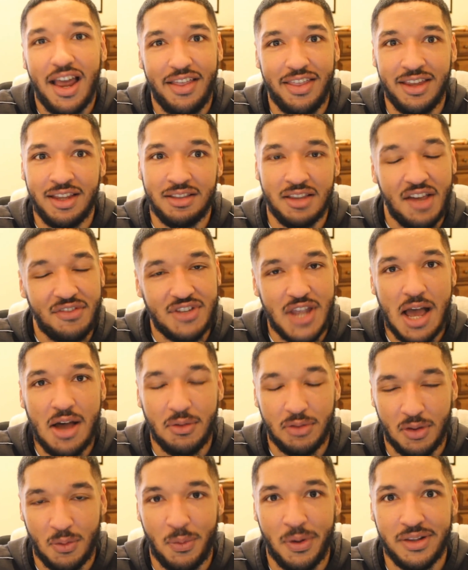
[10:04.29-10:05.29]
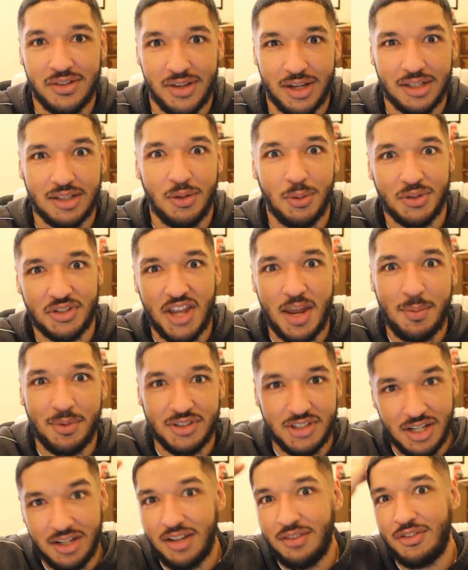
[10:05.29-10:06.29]
They left out the ones like Lewis
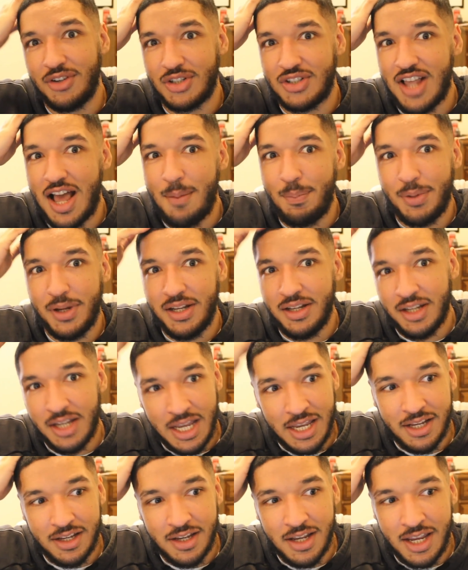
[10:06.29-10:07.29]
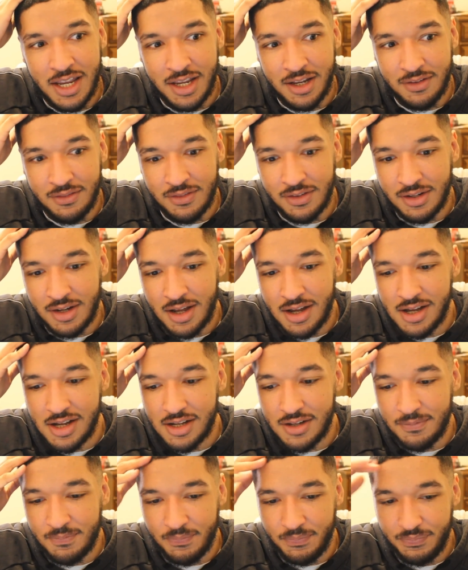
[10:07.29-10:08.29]
Hamilton and Verstappen in
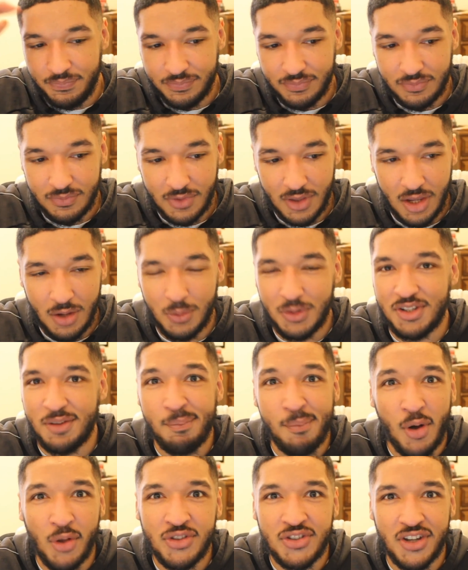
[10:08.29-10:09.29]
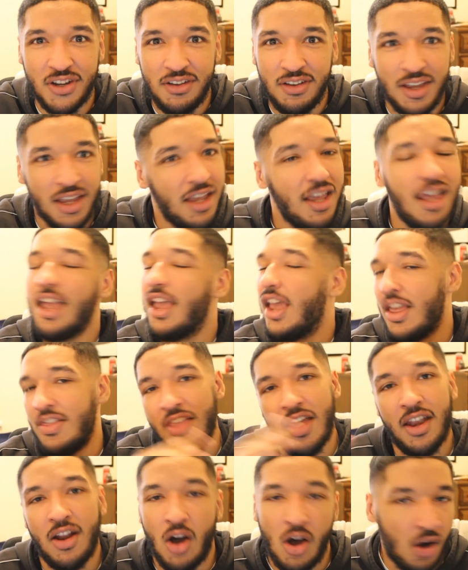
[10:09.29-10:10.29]
was it Monza?
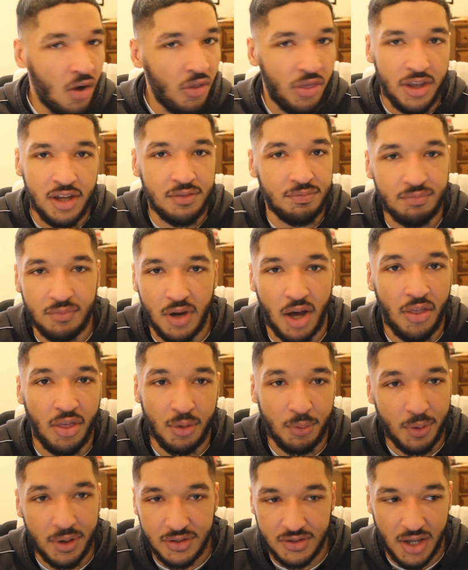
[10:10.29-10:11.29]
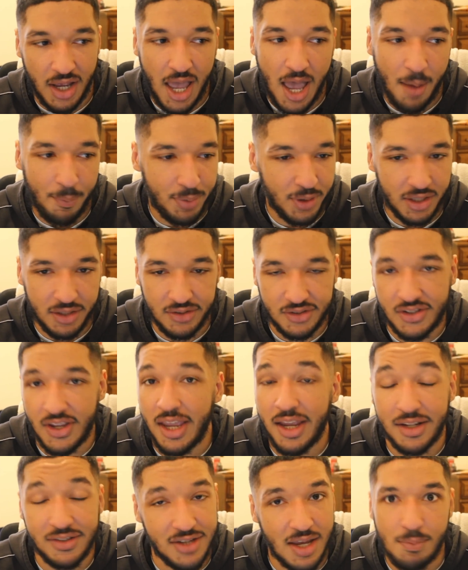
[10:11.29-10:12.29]
And then all the other ones that happened,
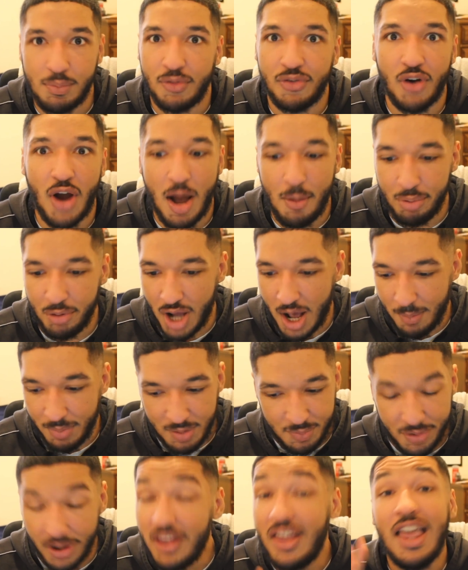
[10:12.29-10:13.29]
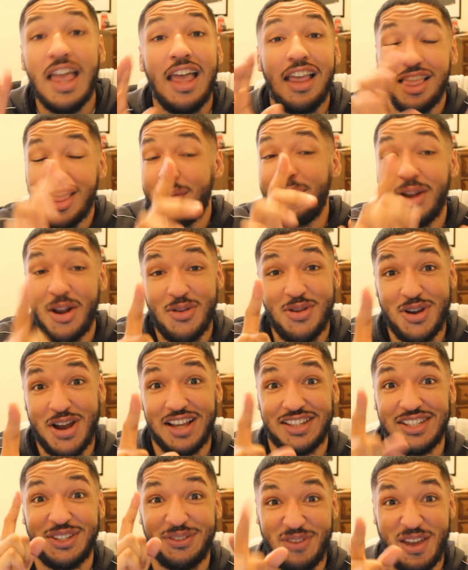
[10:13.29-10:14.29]
say, example for Abu Dhabi. But let me know you
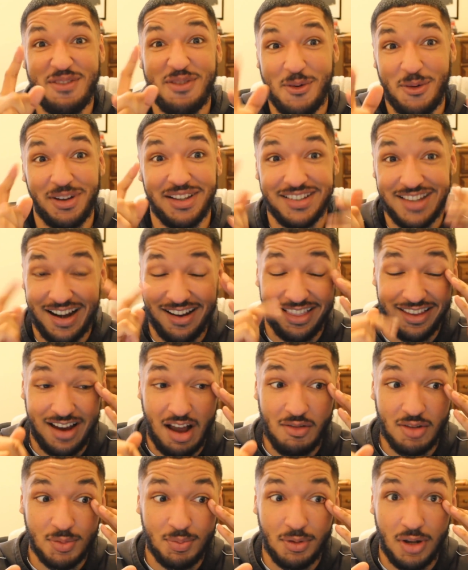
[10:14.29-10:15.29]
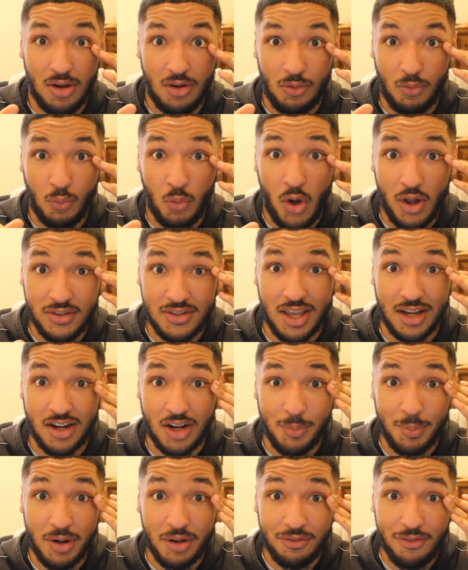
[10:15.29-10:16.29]
guys' favorite one down in the comments below. Ones that
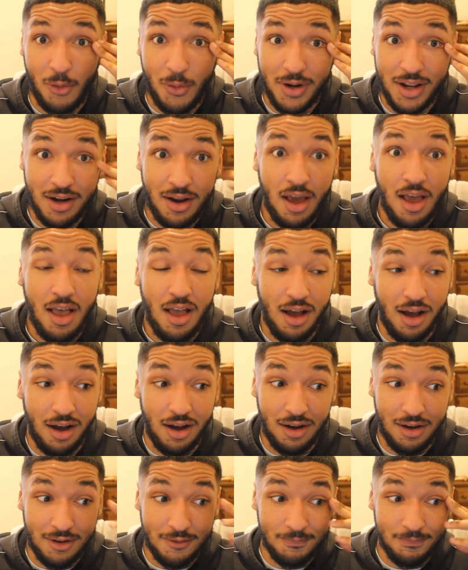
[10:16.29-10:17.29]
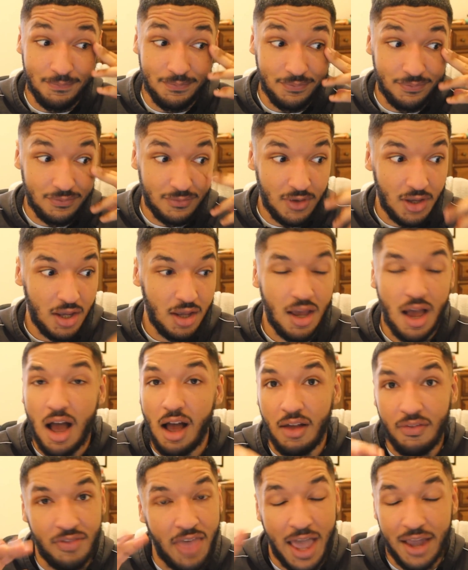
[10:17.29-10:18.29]
could have been avoided.
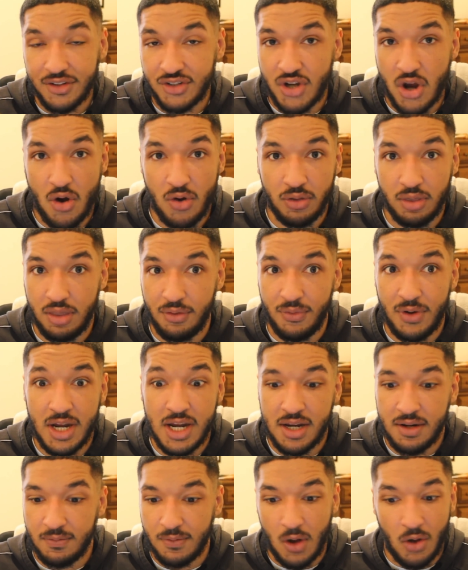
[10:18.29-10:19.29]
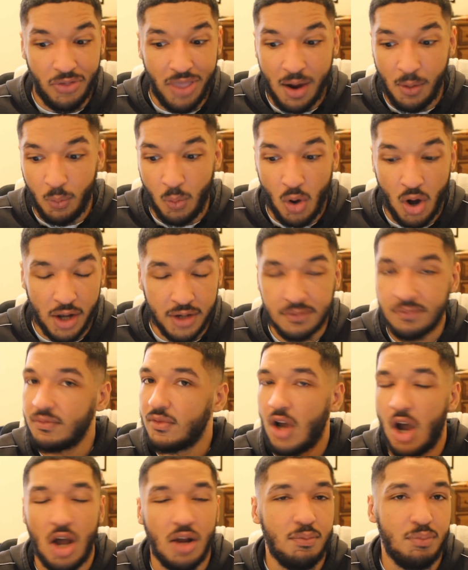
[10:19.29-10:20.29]
That turn three on that one,
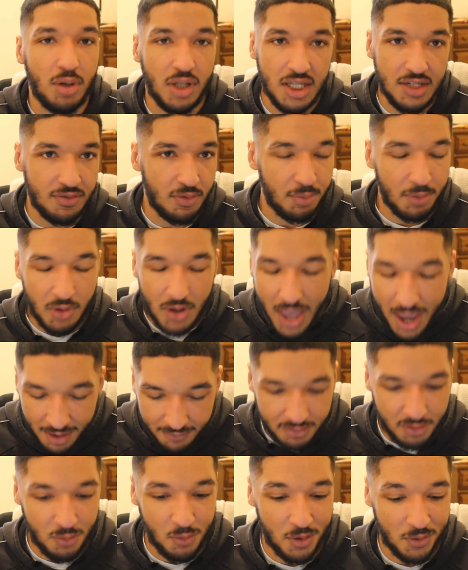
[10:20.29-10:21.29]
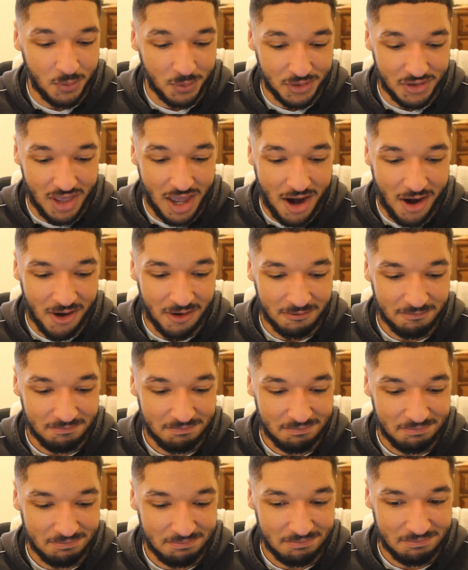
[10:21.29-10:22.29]
unbelievable. Everyone was there.
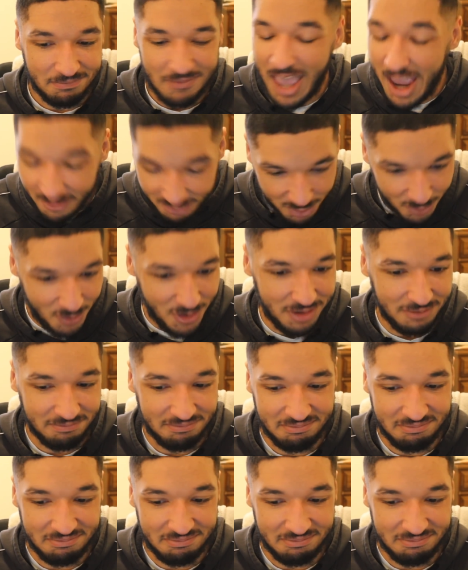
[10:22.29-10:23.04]
Everyone.